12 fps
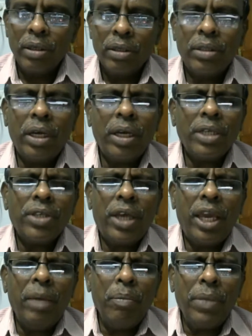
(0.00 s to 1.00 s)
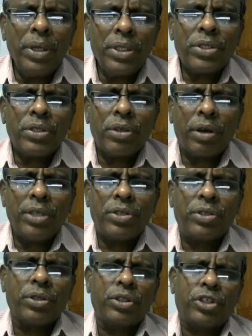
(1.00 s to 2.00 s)
There is immense
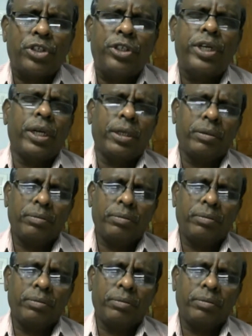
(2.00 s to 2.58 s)
research done.